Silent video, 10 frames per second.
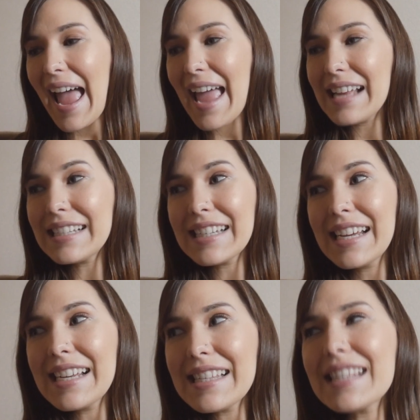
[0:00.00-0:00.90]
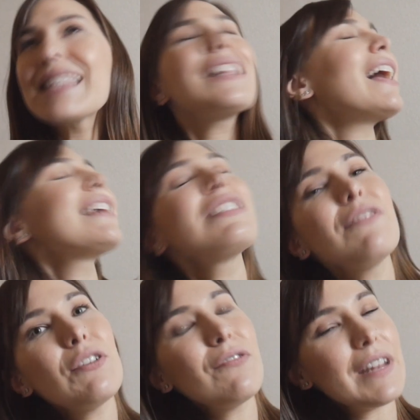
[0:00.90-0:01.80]
And since the last
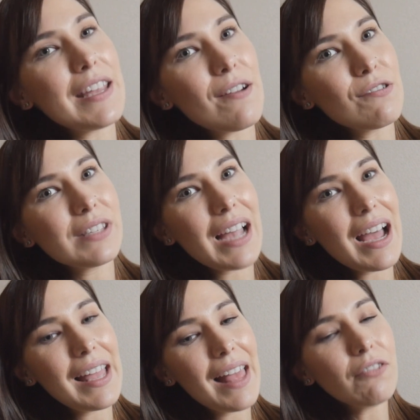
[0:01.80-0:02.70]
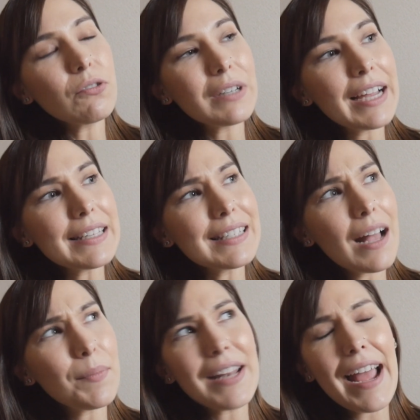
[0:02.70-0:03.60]
few videos, Eleanor has
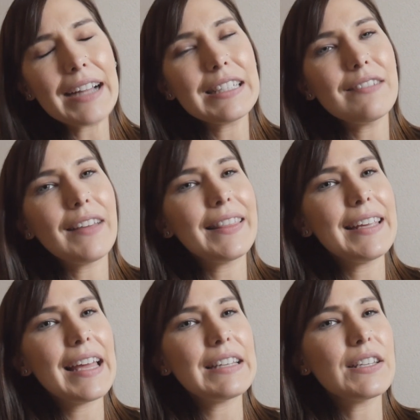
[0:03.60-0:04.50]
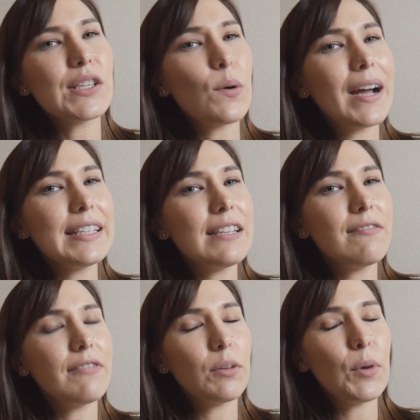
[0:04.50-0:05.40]
not been active at the end, so I
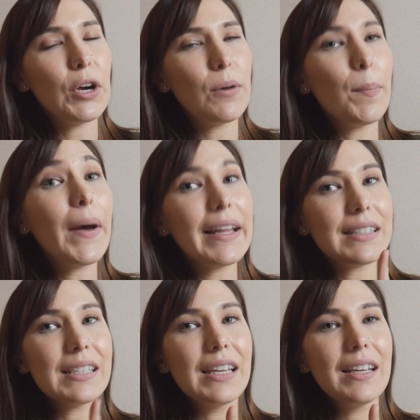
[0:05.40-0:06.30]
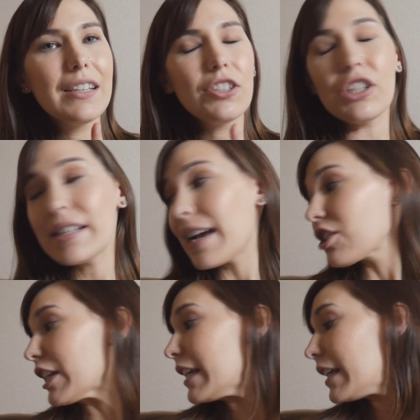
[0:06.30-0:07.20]
didn't film her, but she's
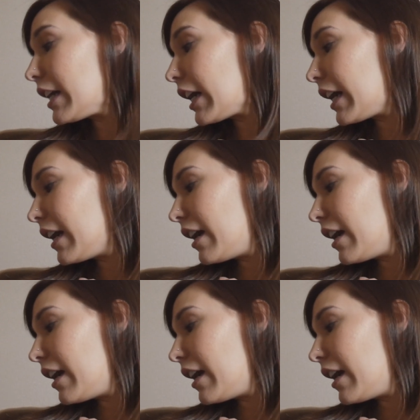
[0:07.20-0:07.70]
actually here